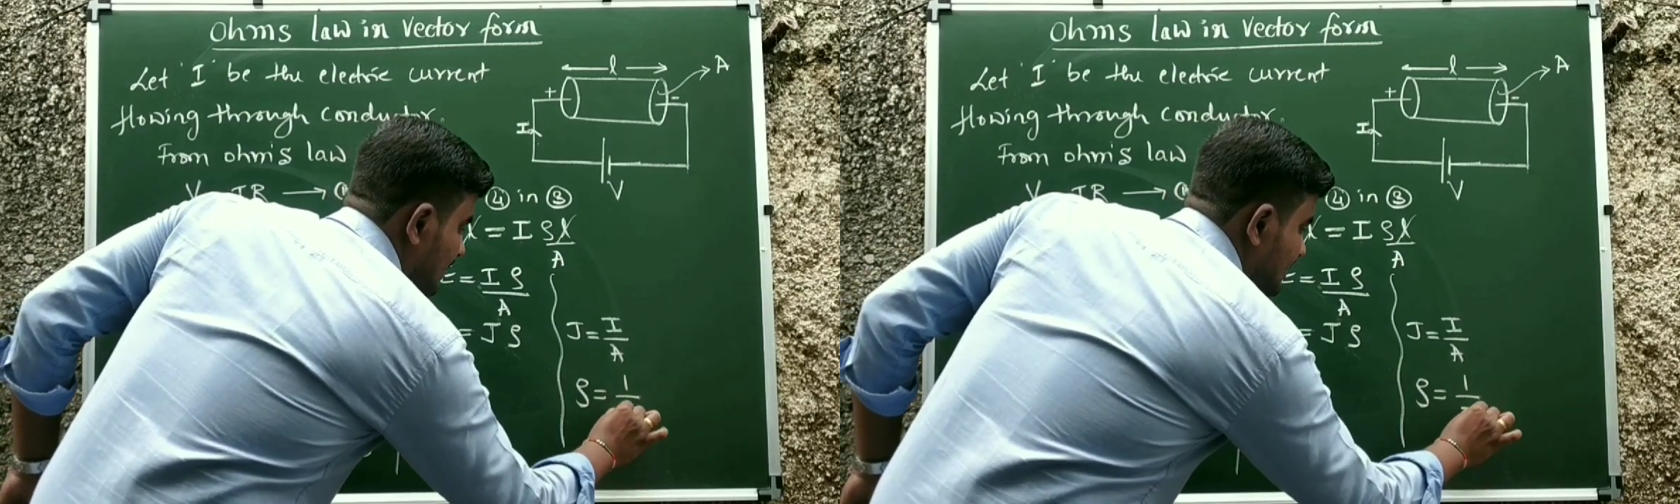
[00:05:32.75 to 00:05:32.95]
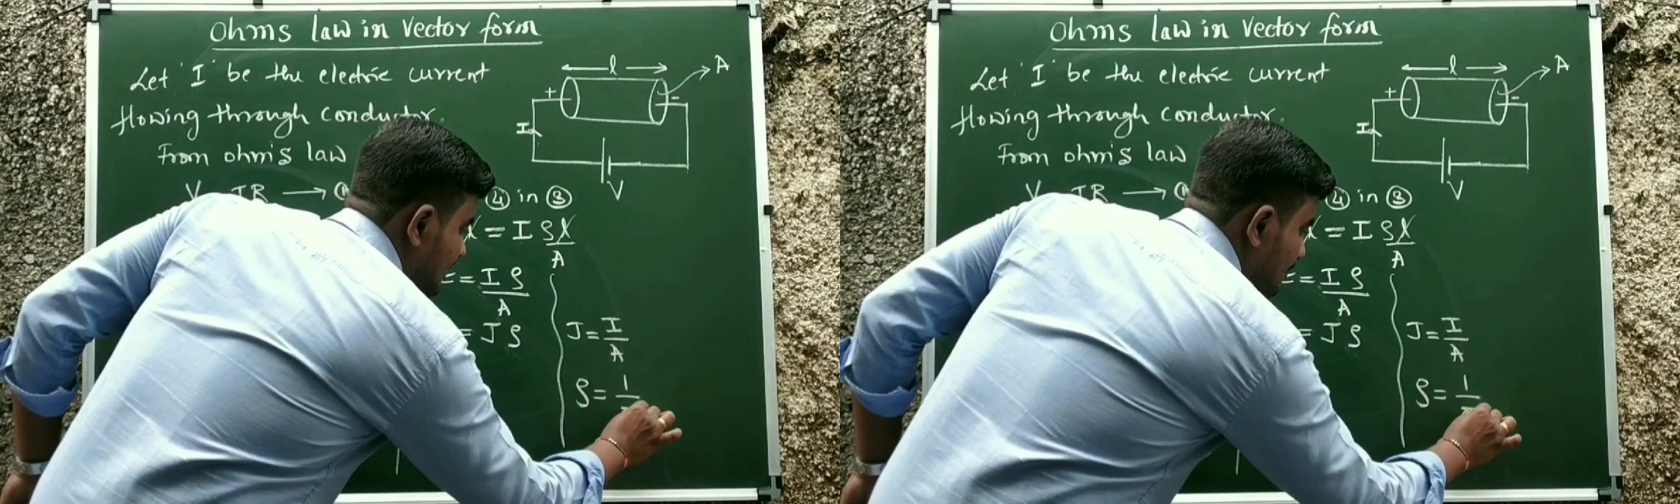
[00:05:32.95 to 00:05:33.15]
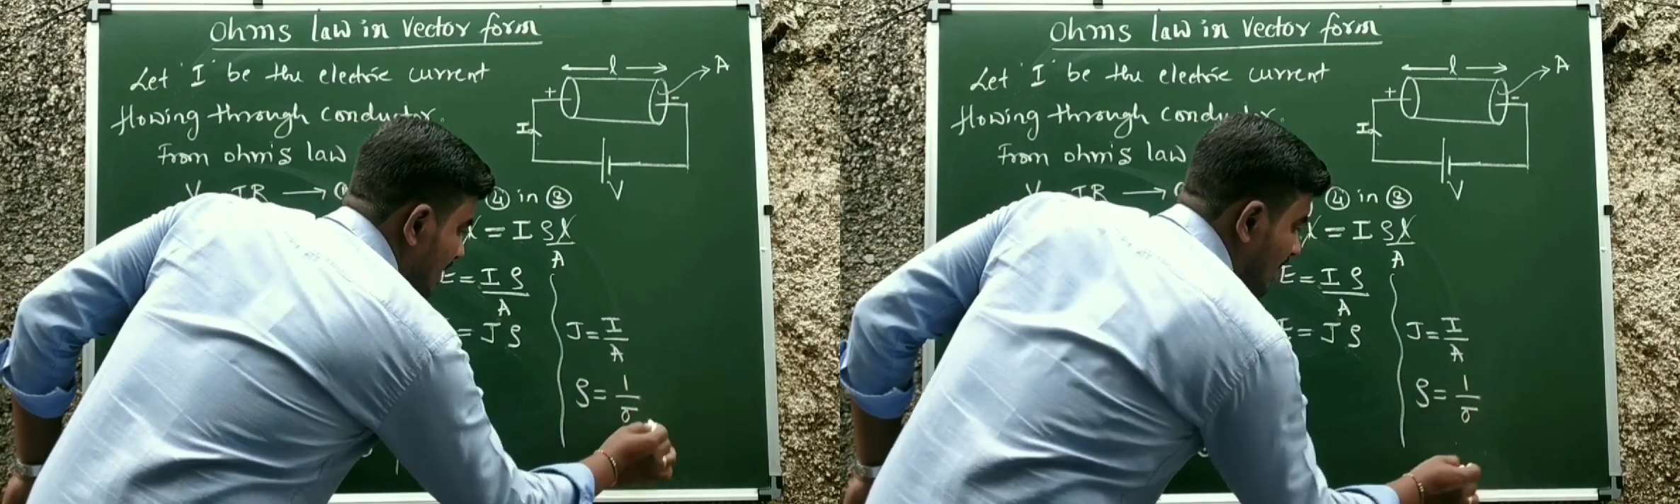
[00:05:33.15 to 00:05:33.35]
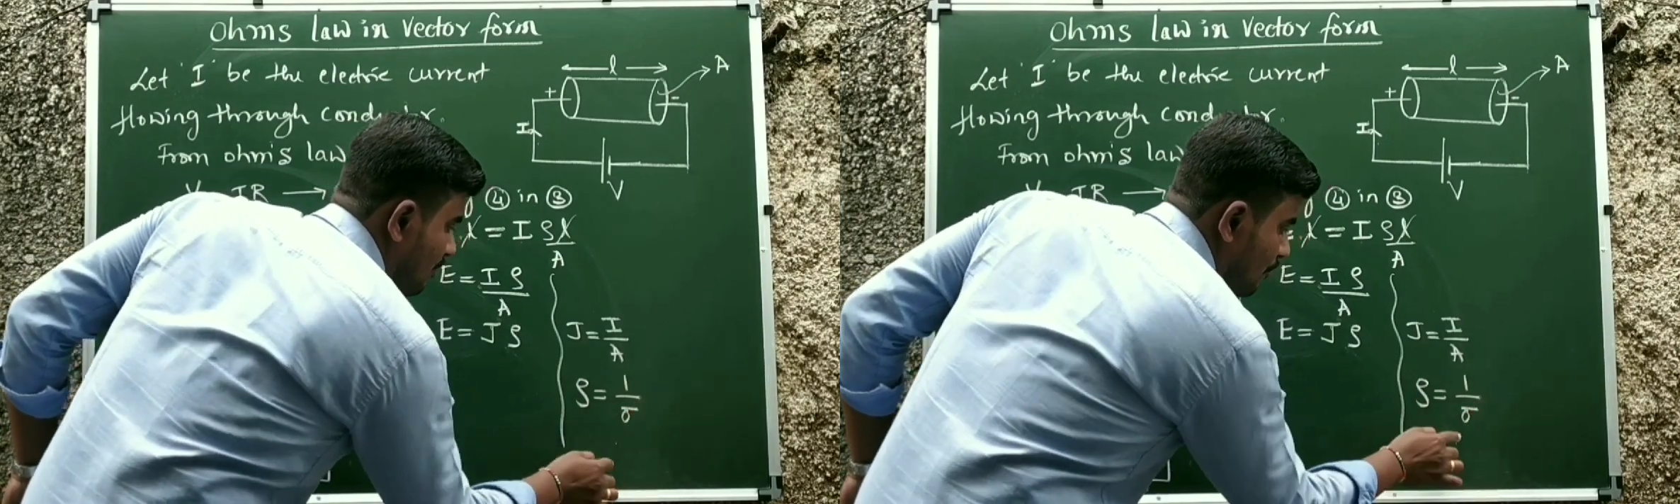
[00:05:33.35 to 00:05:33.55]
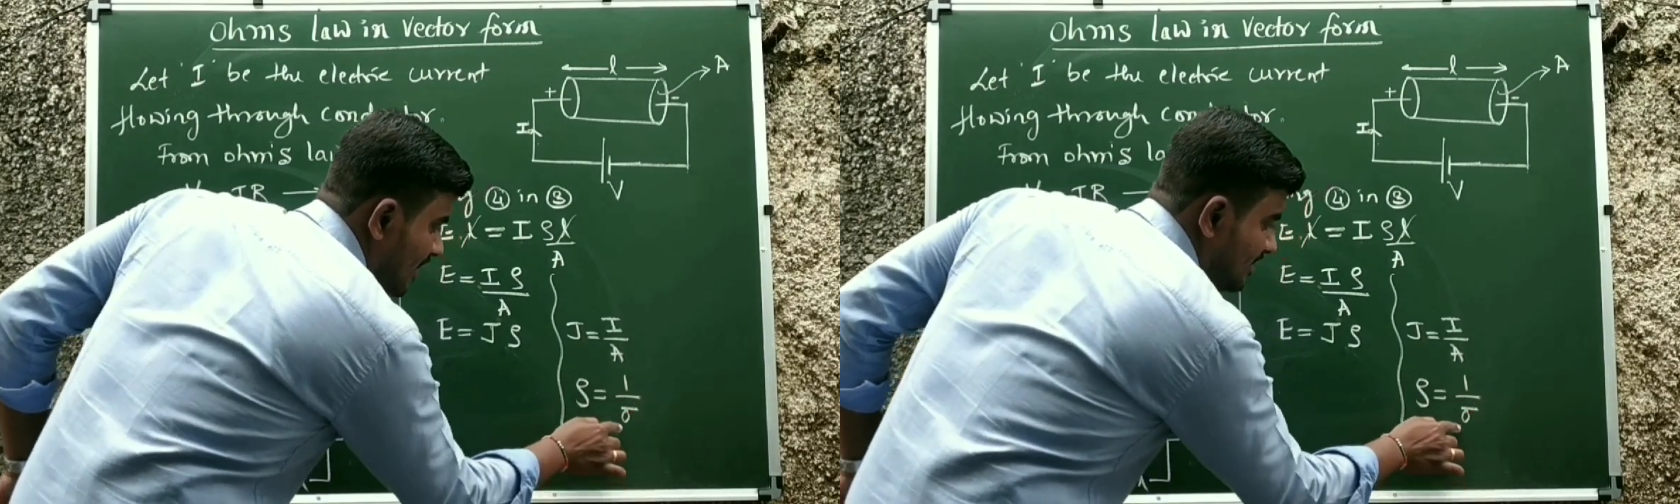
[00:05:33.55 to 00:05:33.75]
sigma,
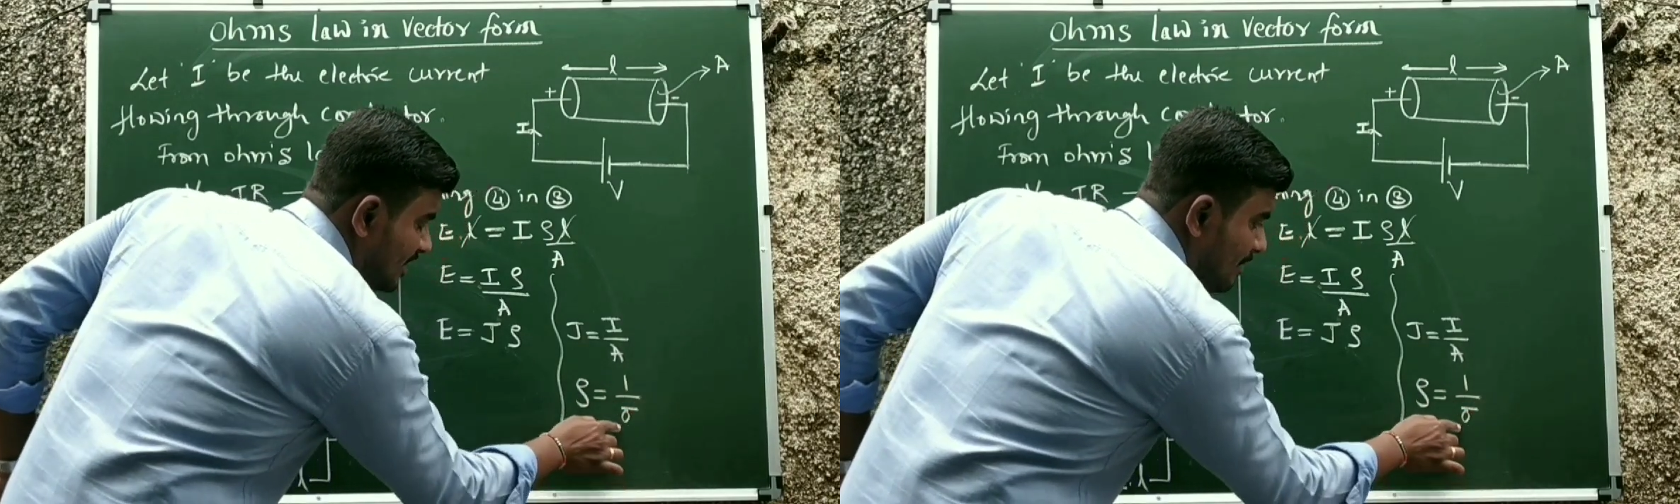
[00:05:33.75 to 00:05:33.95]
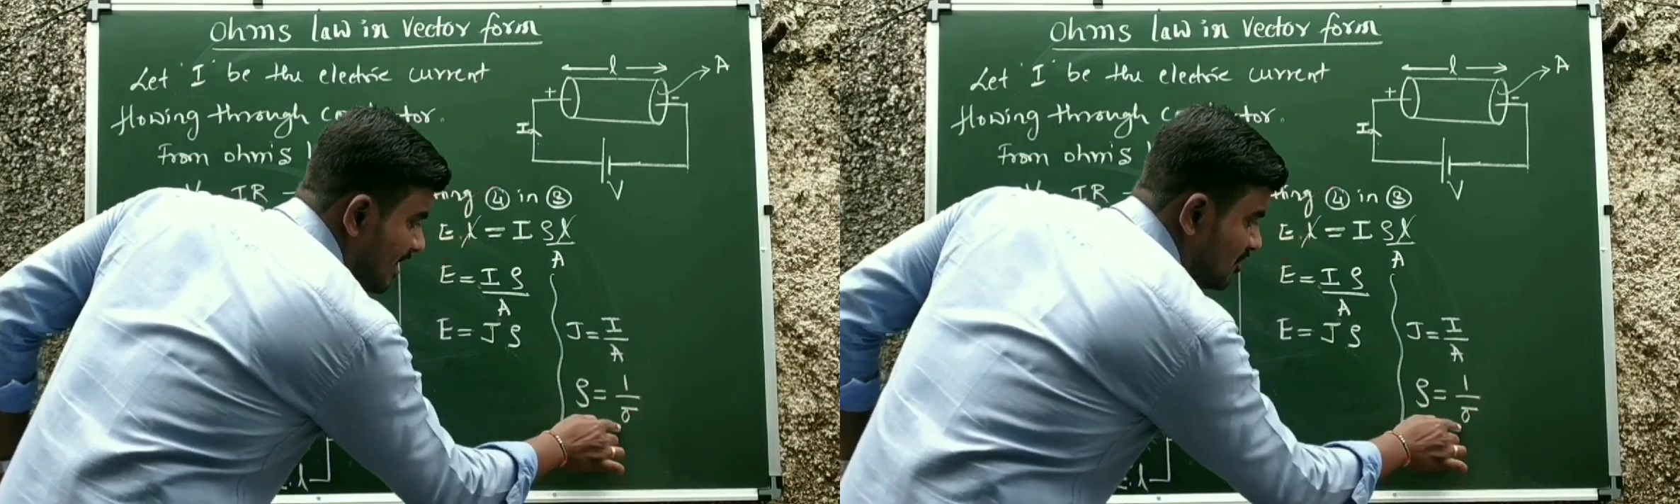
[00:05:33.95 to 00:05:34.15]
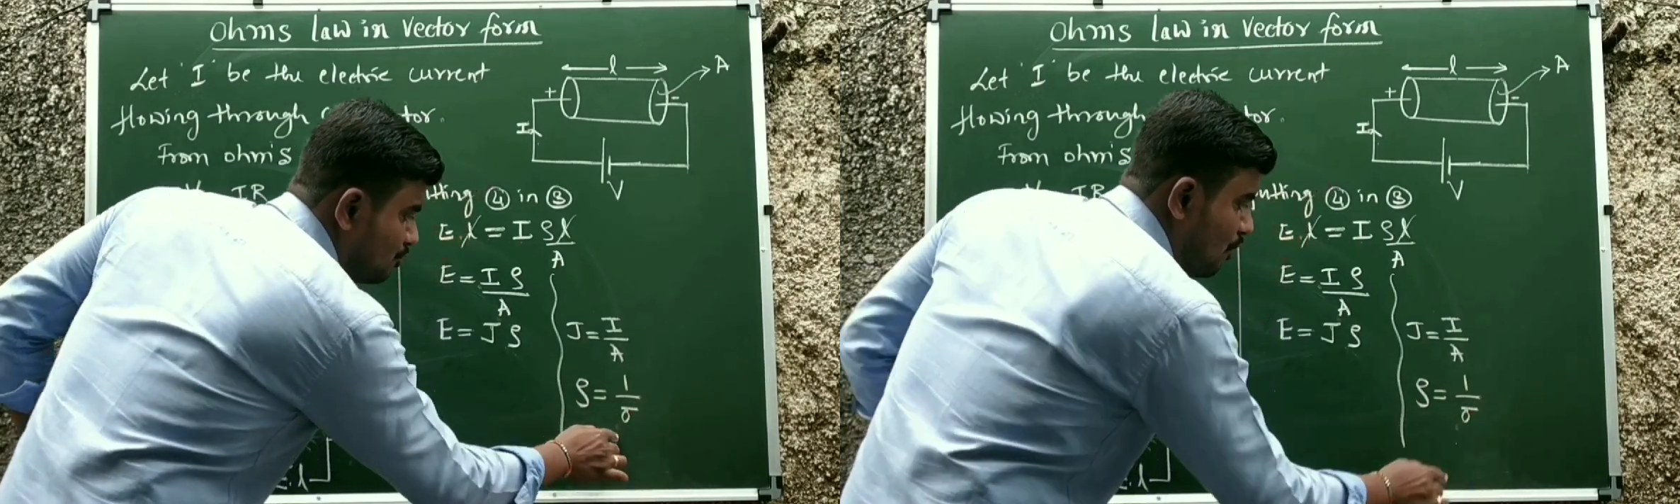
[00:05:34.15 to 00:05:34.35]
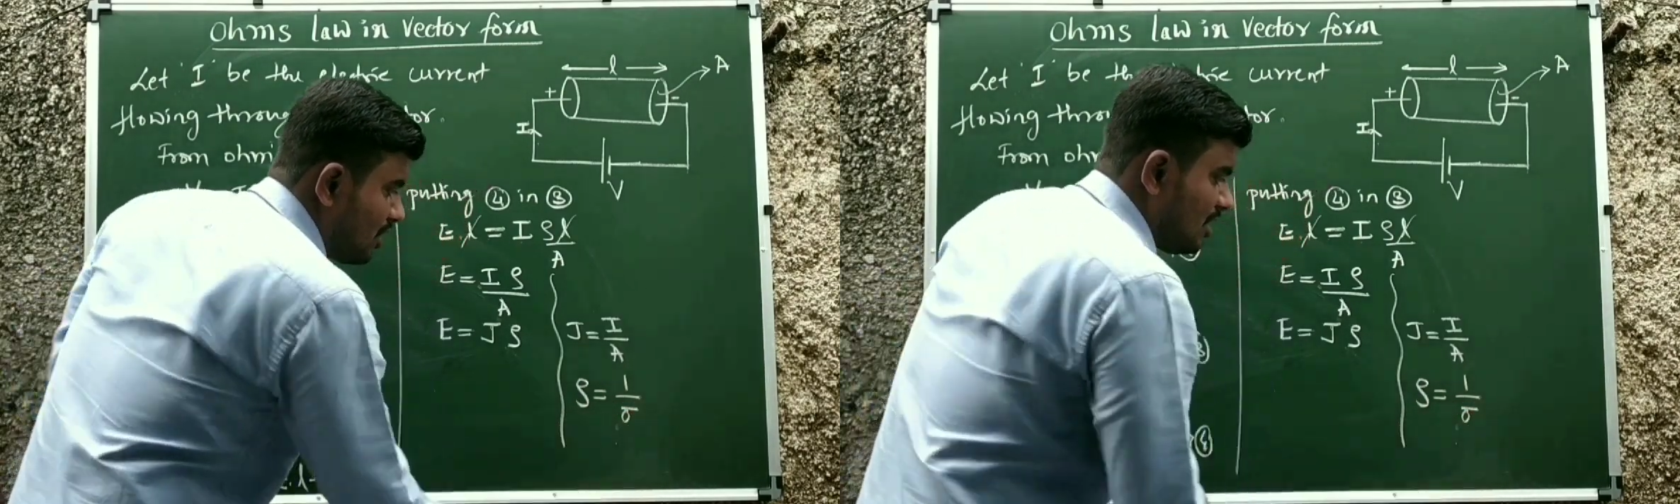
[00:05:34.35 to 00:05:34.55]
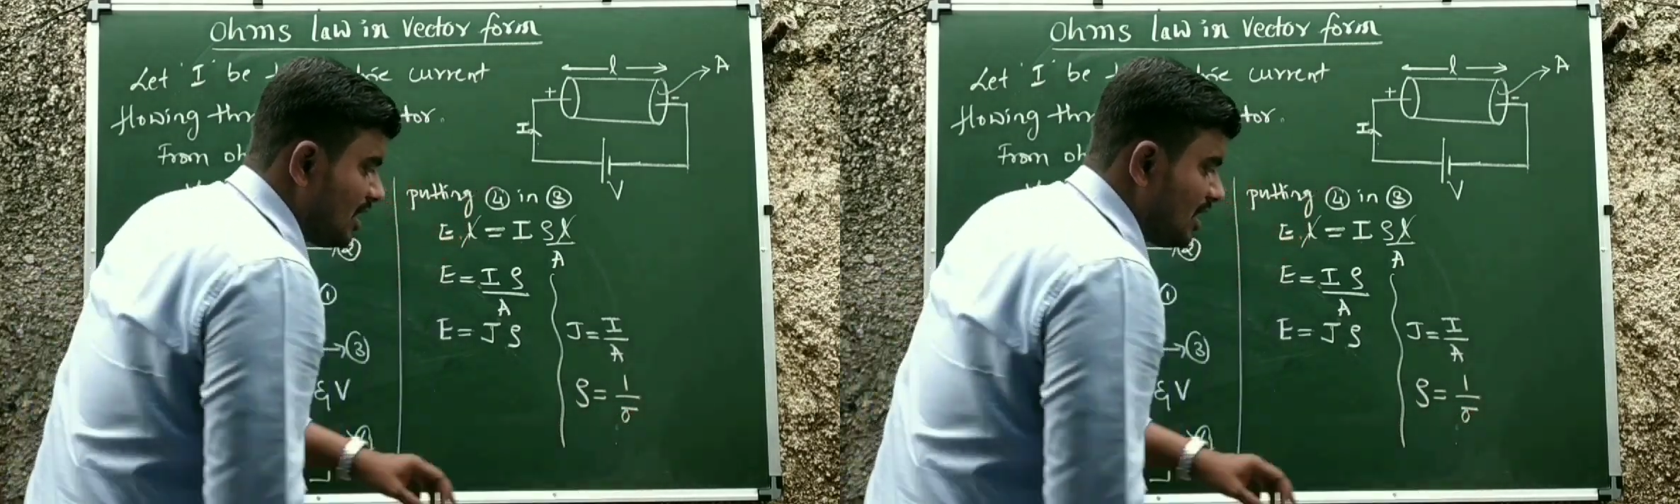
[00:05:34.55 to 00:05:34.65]
where sigma is what?